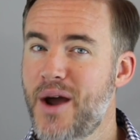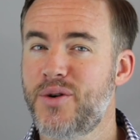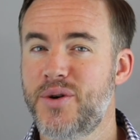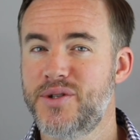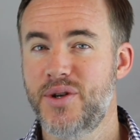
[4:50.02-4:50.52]

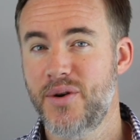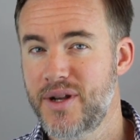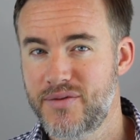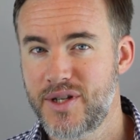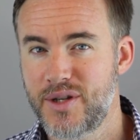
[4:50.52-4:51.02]

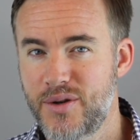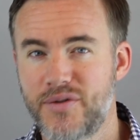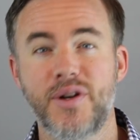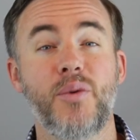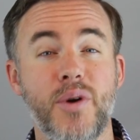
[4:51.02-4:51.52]
counterintuitive to you
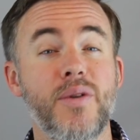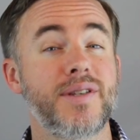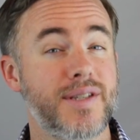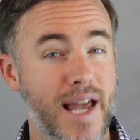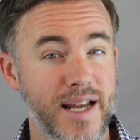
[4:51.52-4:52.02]
if you don't know
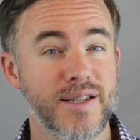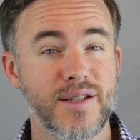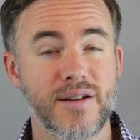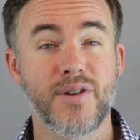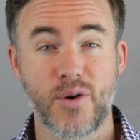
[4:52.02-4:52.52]
the
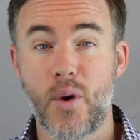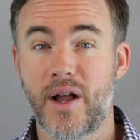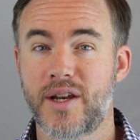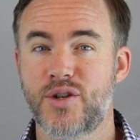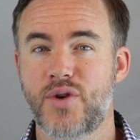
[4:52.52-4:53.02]
signs of a
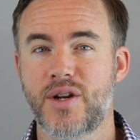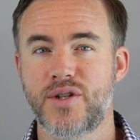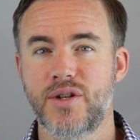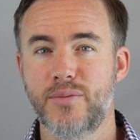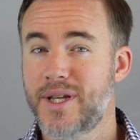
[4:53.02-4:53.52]
quality dress
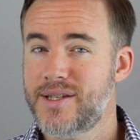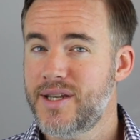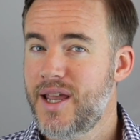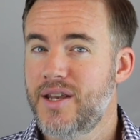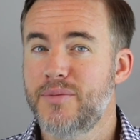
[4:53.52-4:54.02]
shoe,
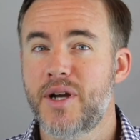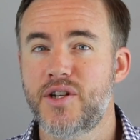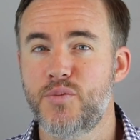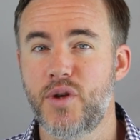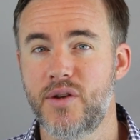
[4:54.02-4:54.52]
because again, you might
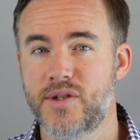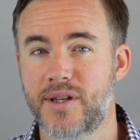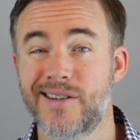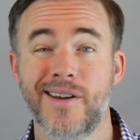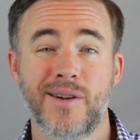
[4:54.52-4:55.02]
just be
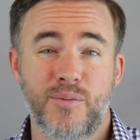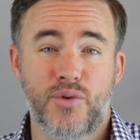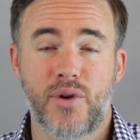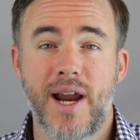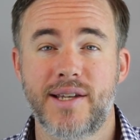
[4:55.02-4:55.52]
using
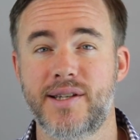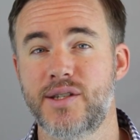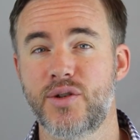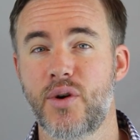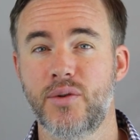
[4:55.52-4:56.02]
price
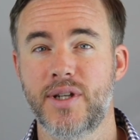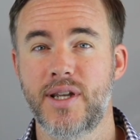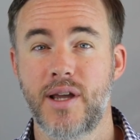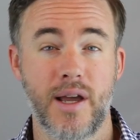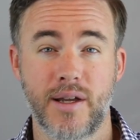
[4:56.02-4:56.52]
as your
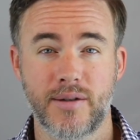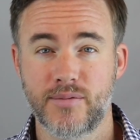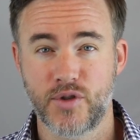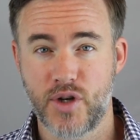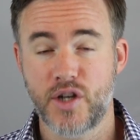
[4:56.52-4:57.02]
only uh,
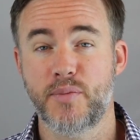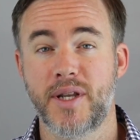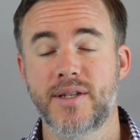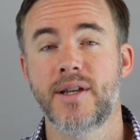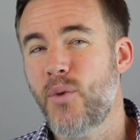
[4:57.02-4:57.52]

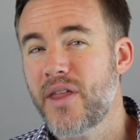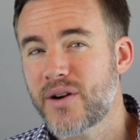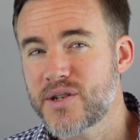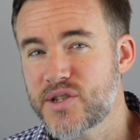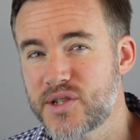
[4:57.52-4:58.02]
judgment. While
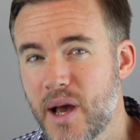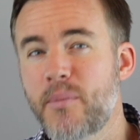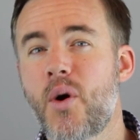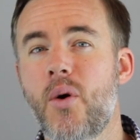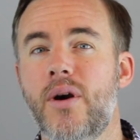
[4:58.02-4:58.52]
there's
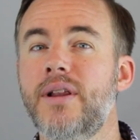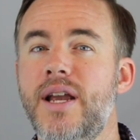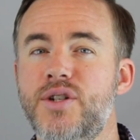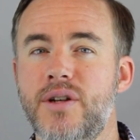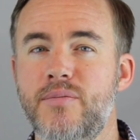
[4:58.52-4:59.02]
some
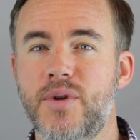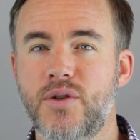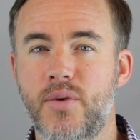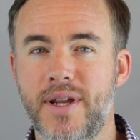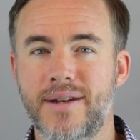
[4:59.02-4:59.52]
correlation
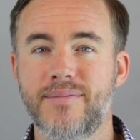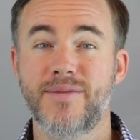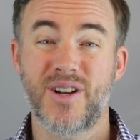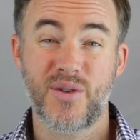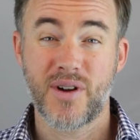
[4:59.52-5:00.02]

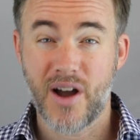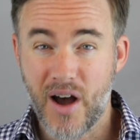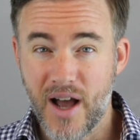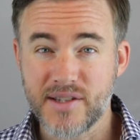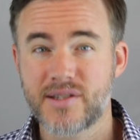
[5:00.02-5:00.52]
between, you know,
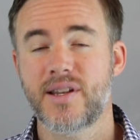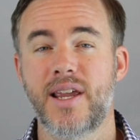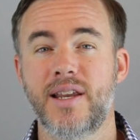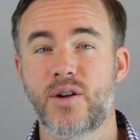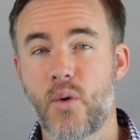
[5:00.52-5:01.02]
cost
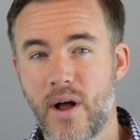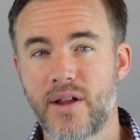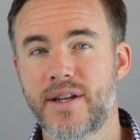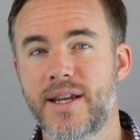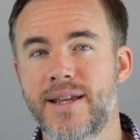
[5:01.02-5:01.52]
and
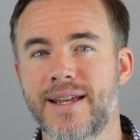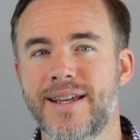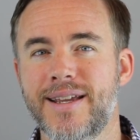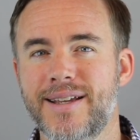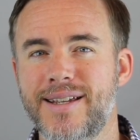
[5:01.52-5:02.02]
quality,
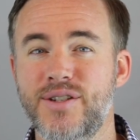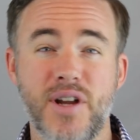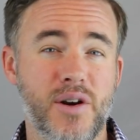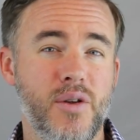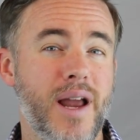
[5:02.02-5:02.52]
in
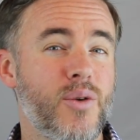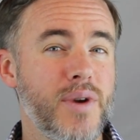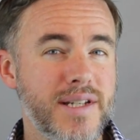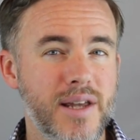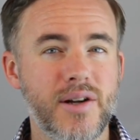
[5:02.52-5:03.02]
general, at
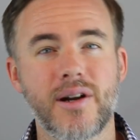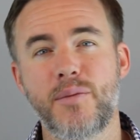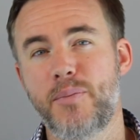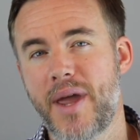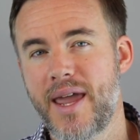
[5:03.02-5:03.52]
retail, you're going to
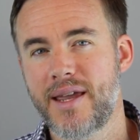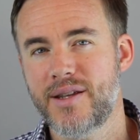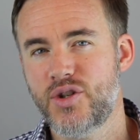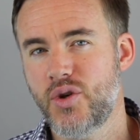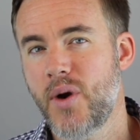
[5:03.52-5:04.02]
be paying
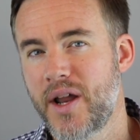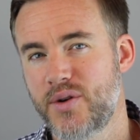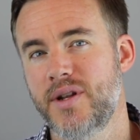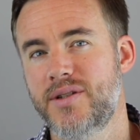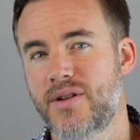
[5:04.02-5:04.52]
a two
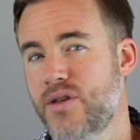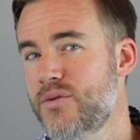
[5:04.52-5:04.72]
hundred to